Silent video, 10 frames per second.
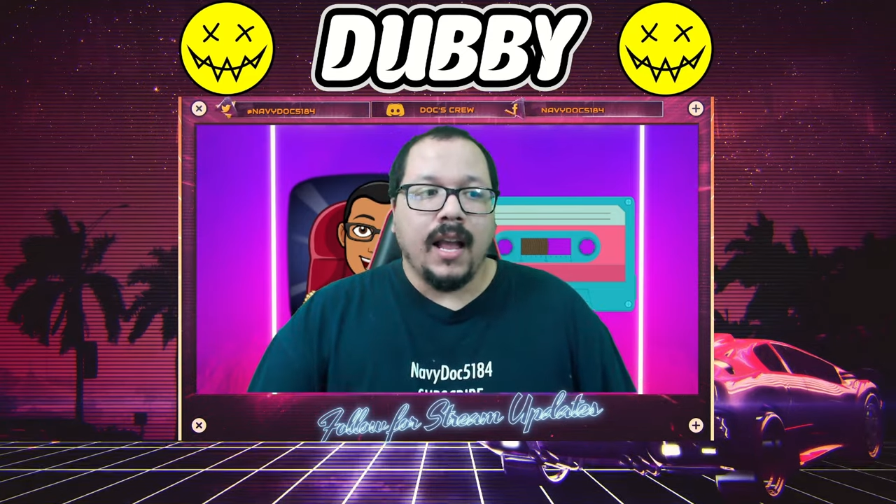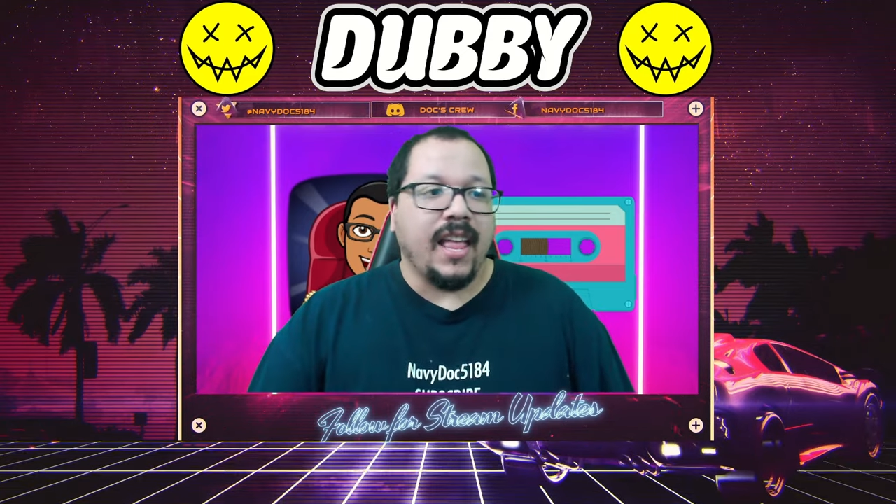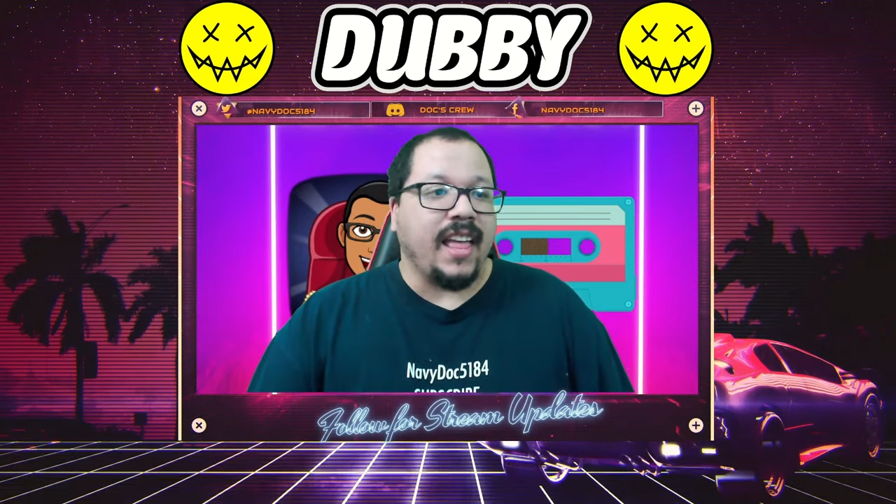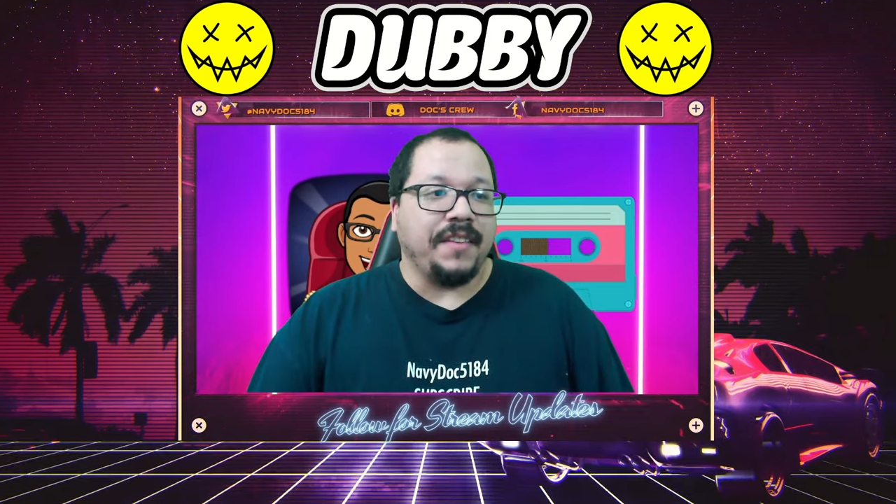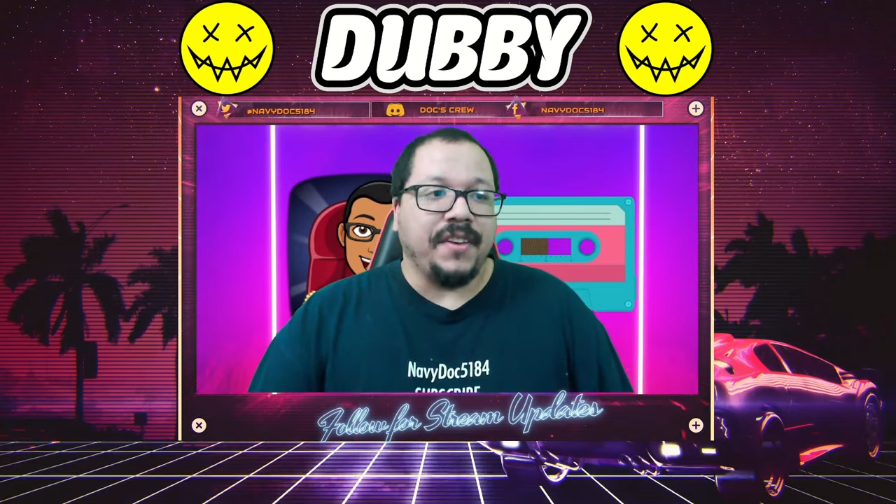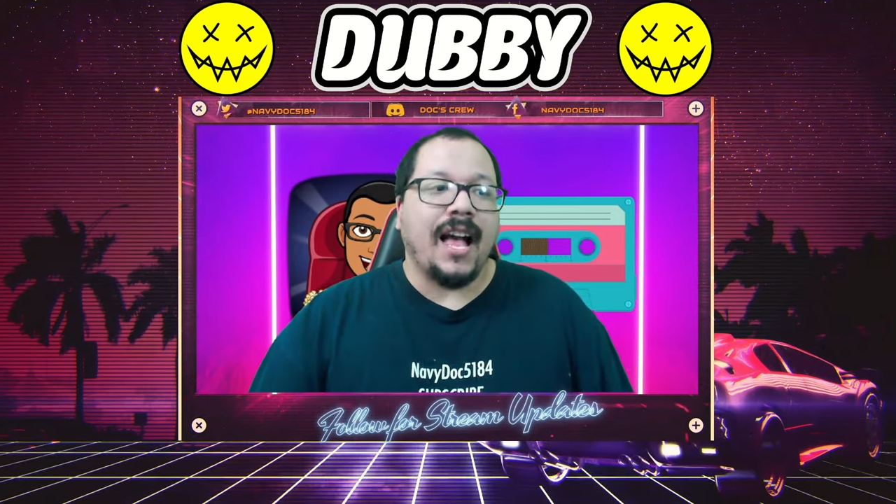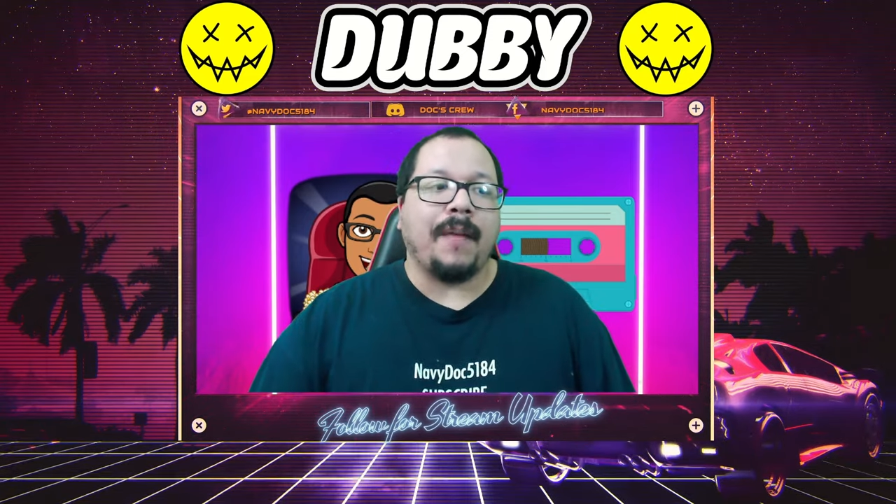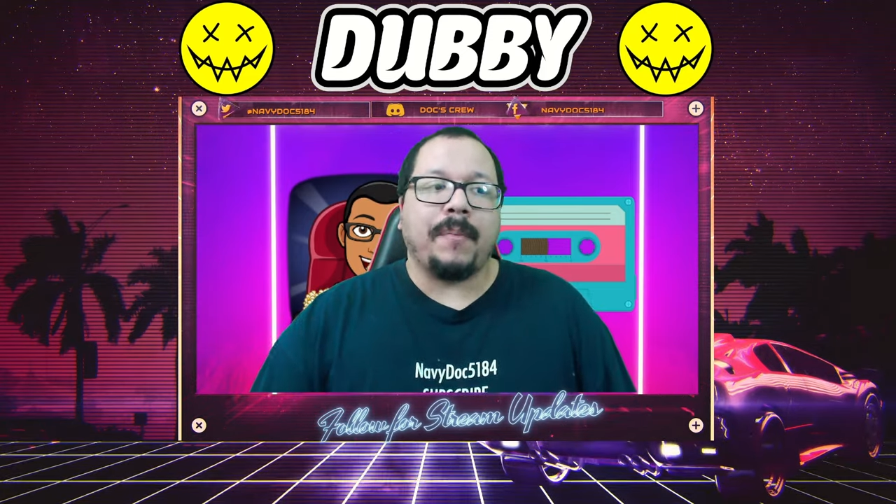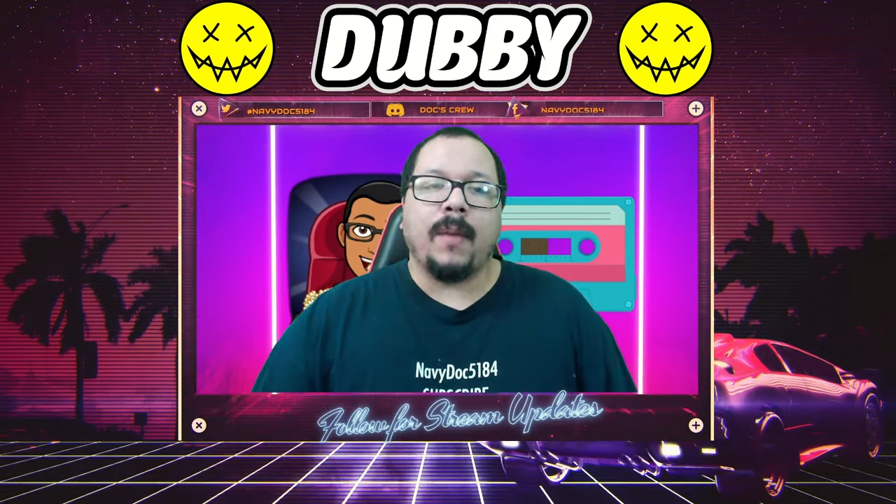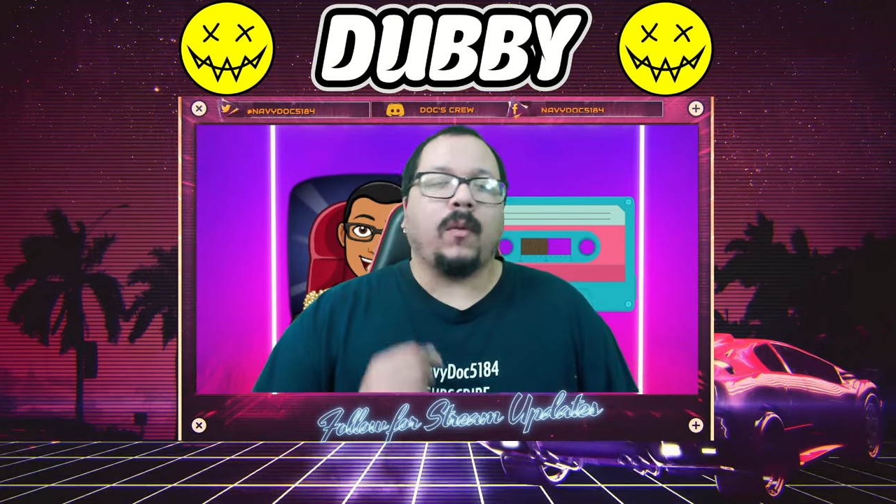and you
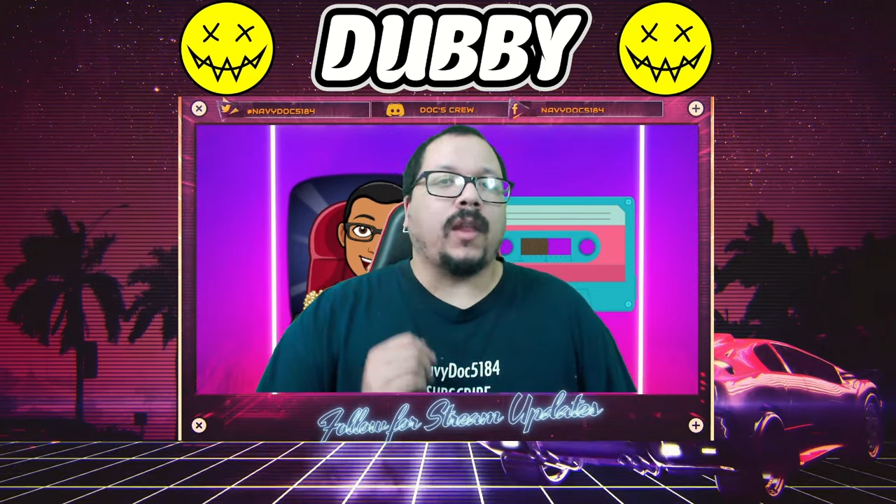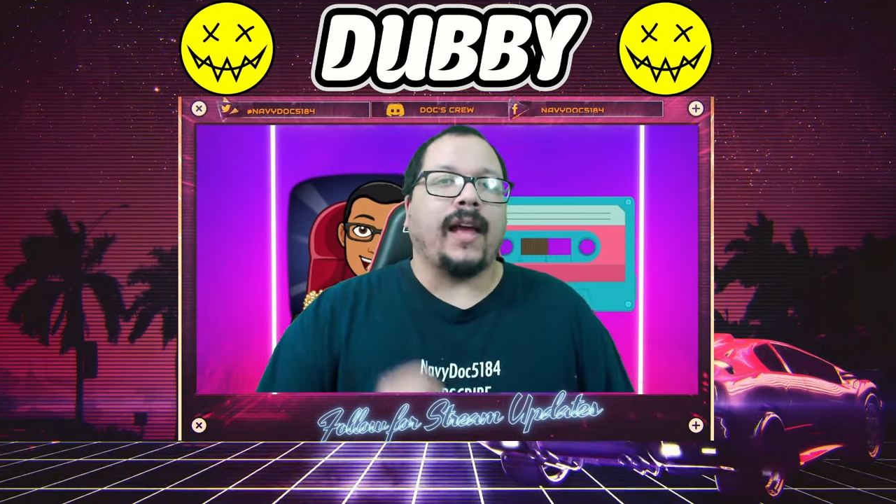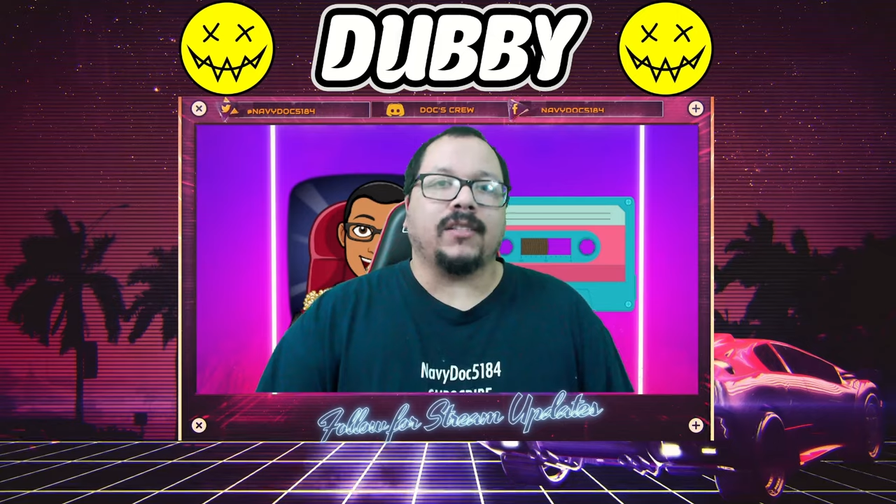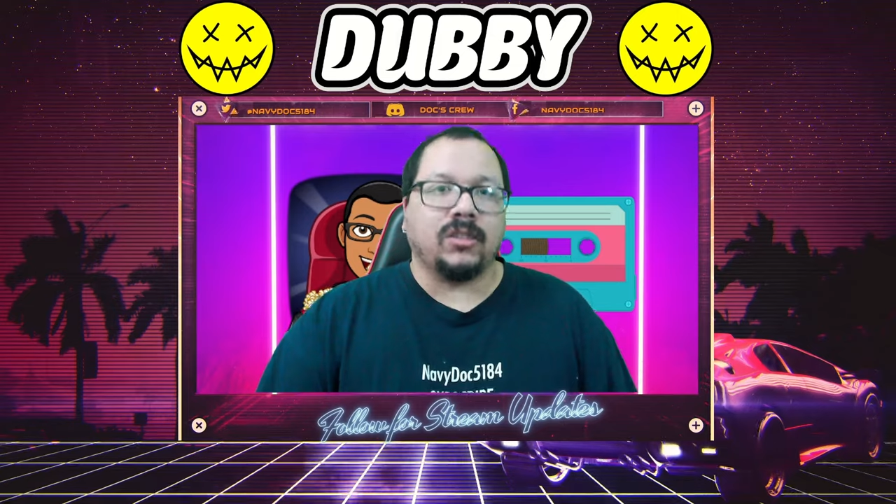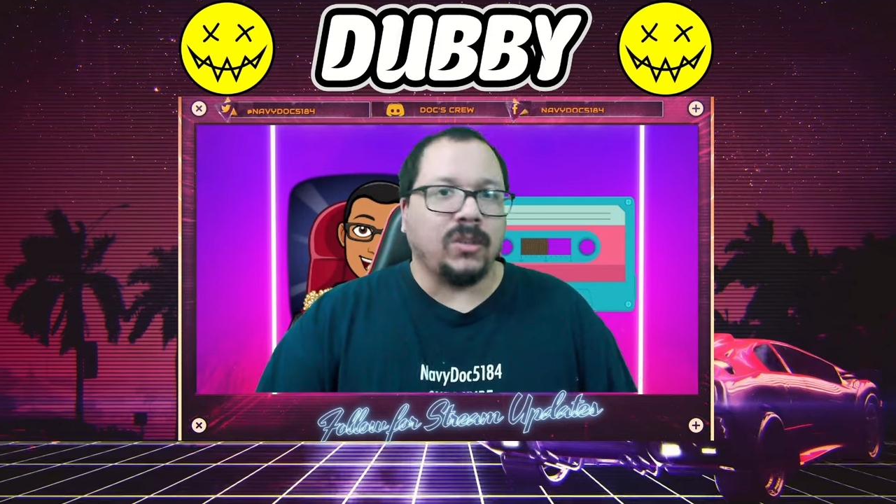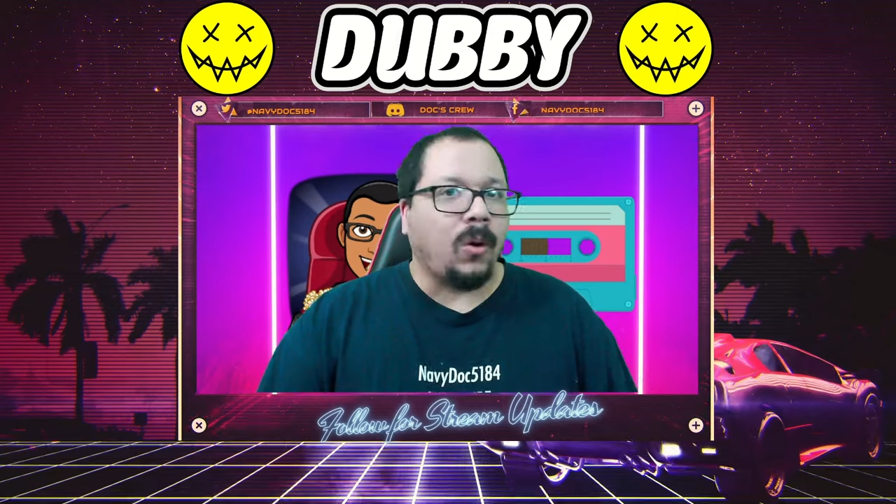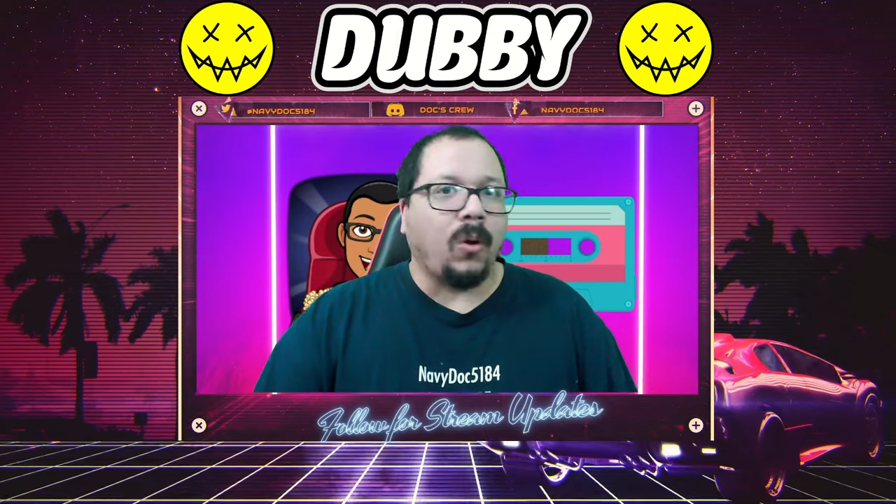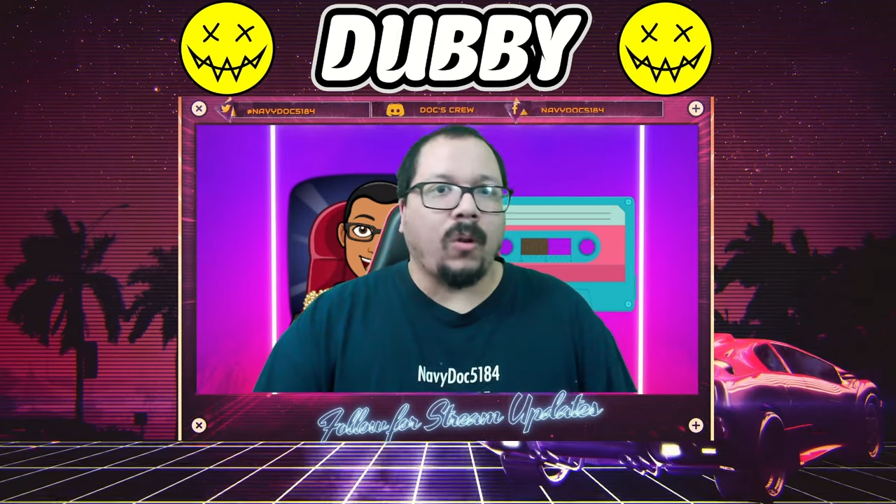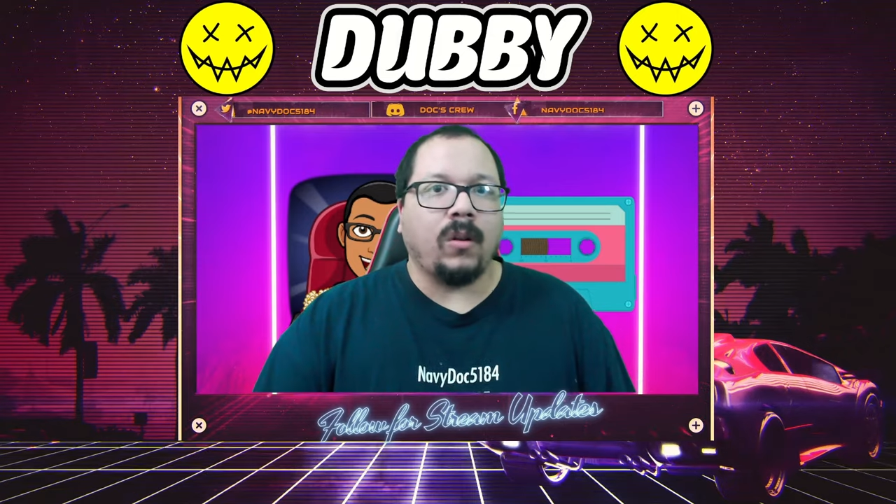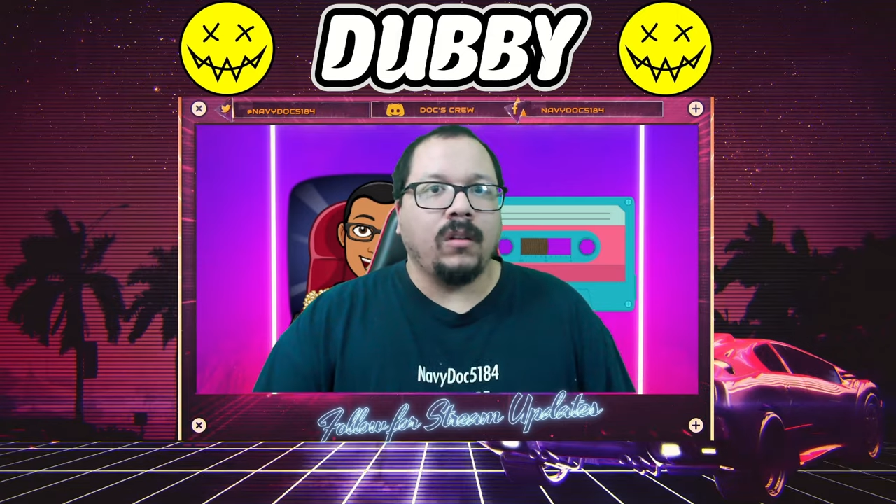got people like
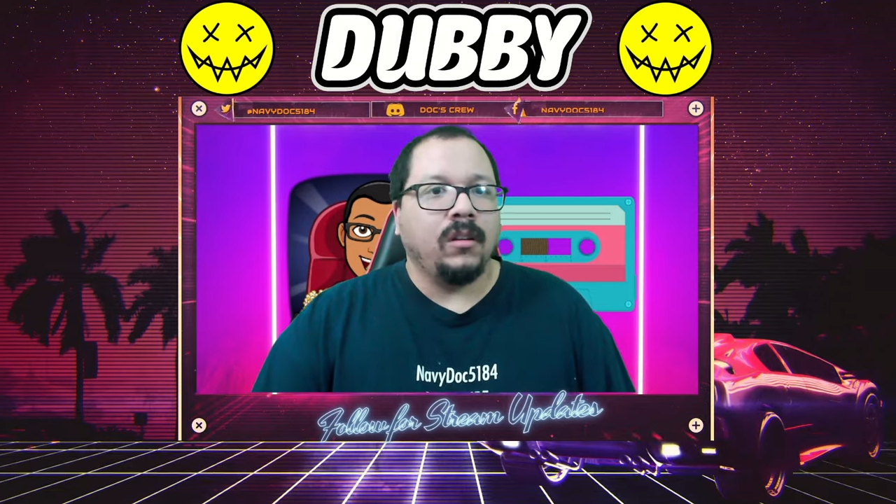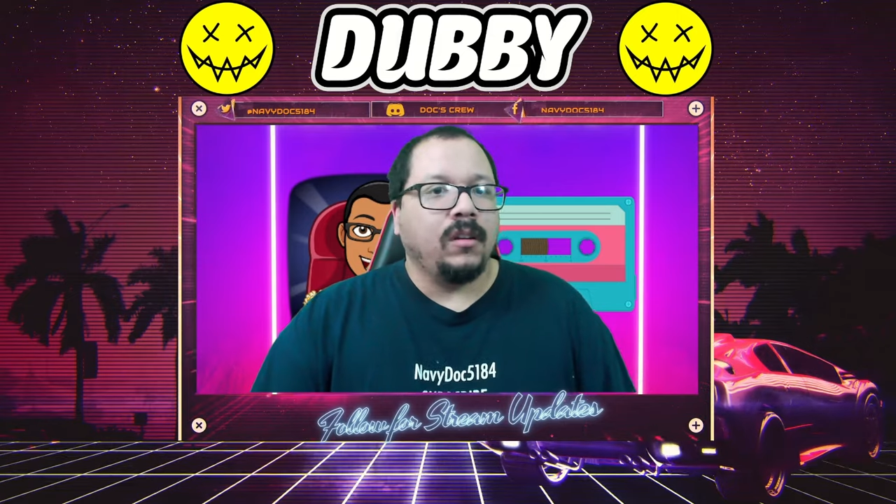Sol,